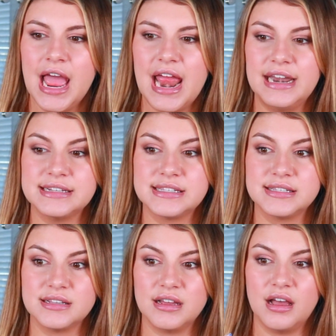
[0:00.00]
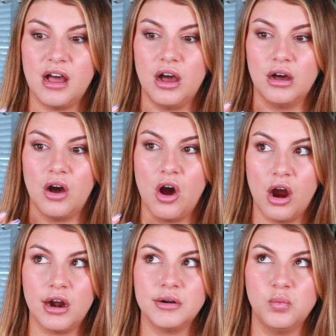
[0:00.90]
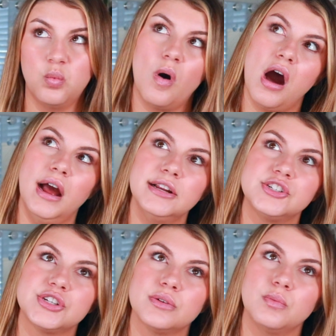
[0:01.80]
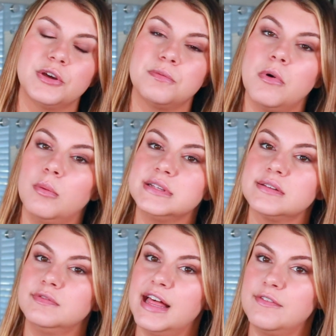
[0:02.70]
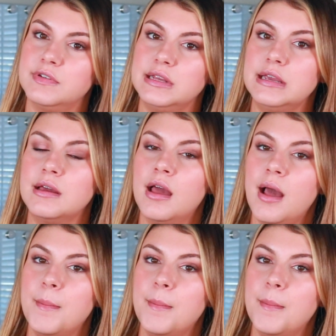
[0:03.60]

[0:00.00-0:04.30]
And it's a hard watch with moments of levity,